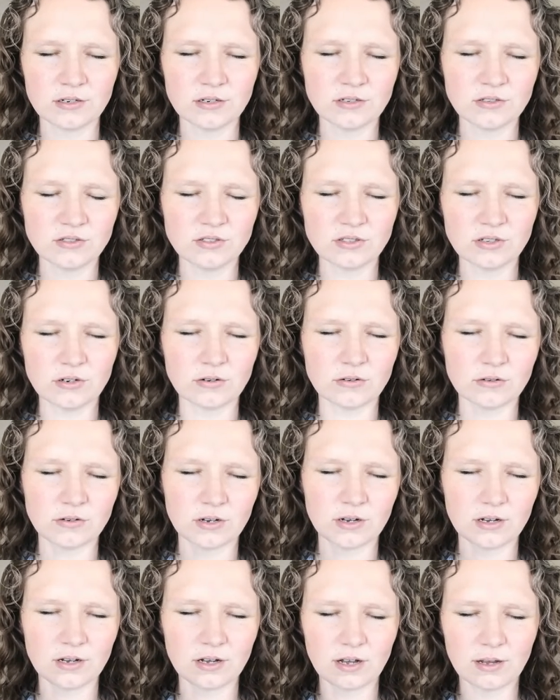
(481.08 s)
So
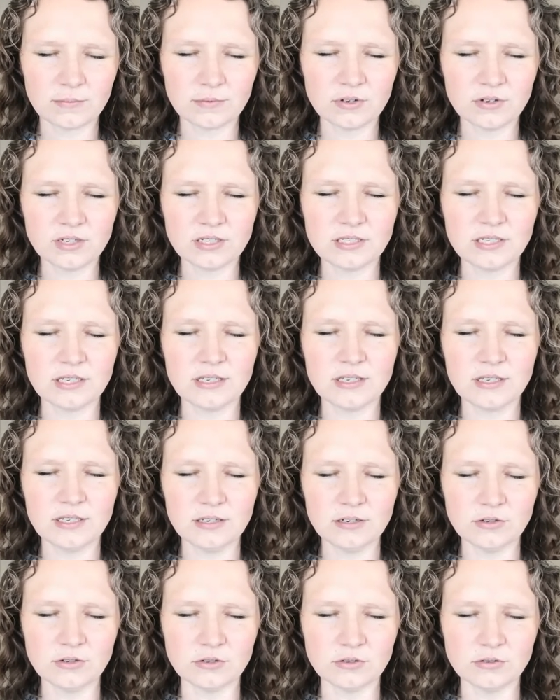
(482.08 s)
I'm going to
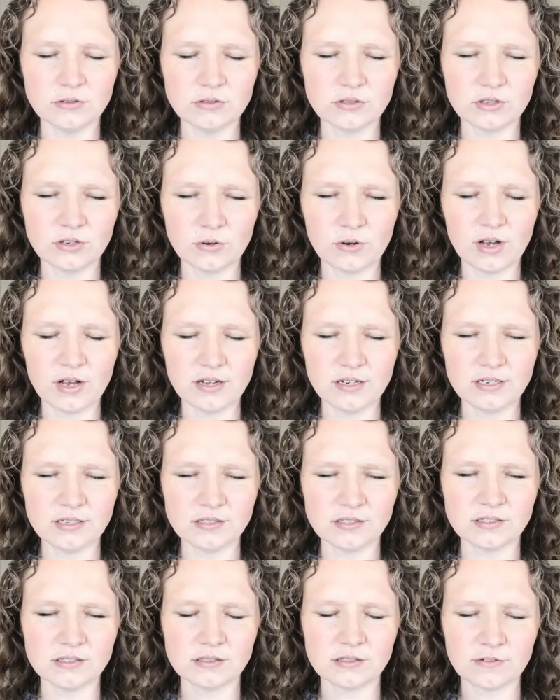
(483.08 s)
heal
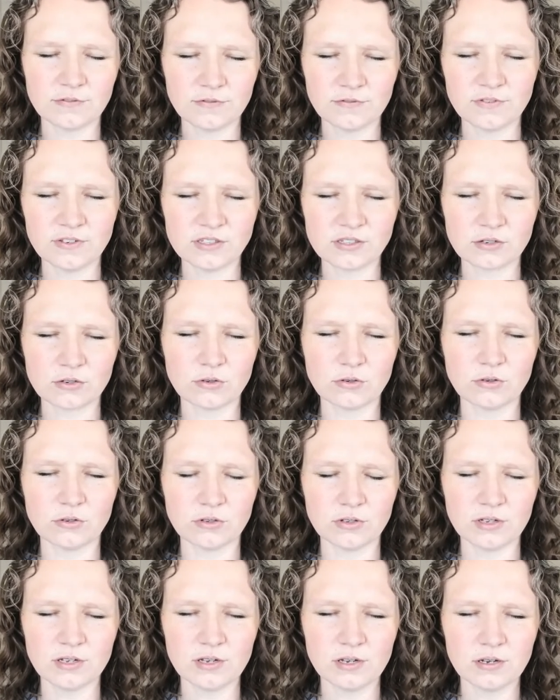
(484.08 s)
Johannes's
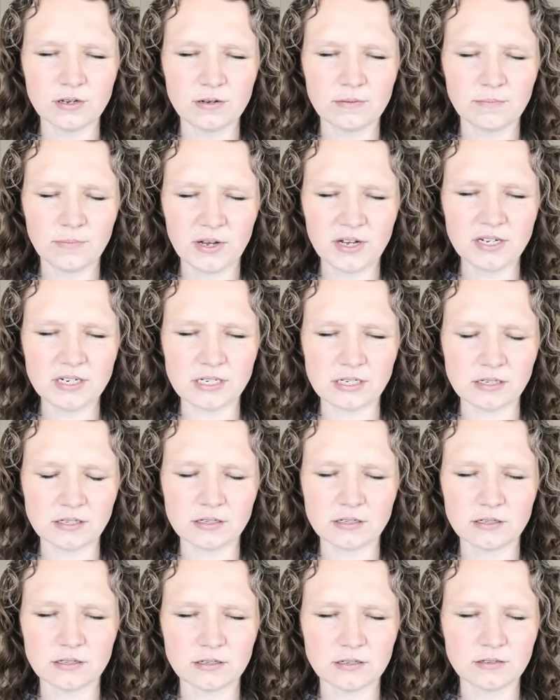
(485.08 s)
physical
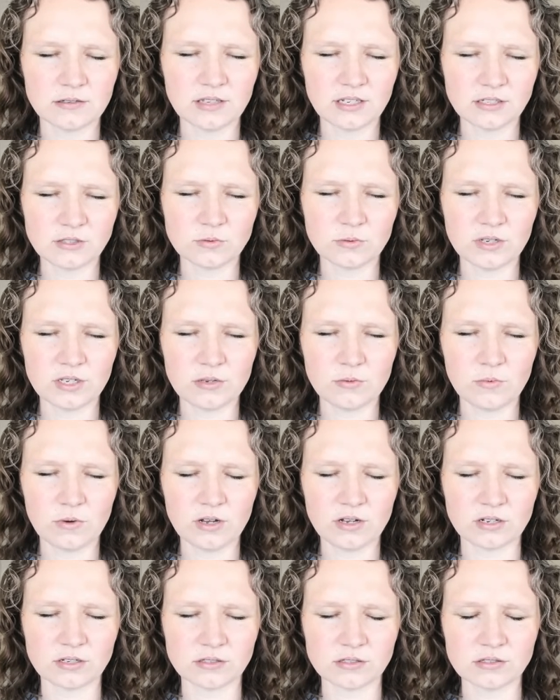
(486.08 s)
body. That's what he
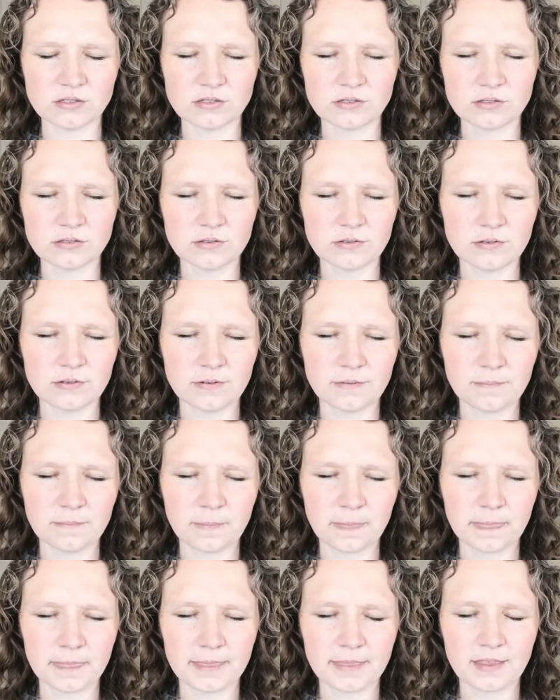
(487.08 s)
wants.
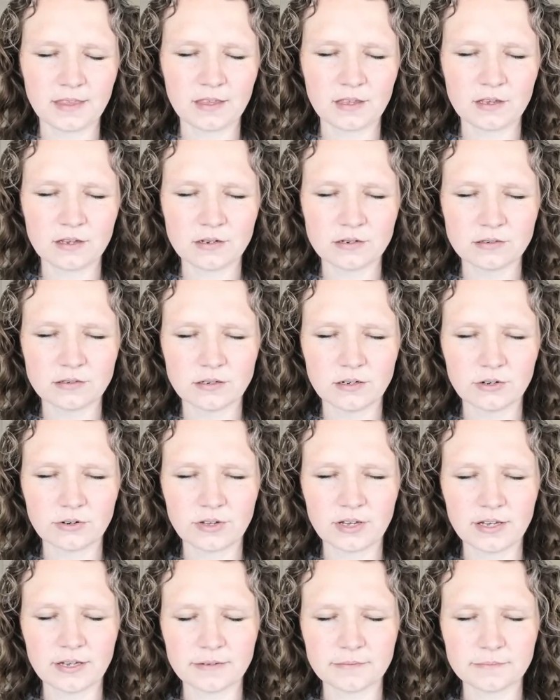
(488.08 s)
Okay.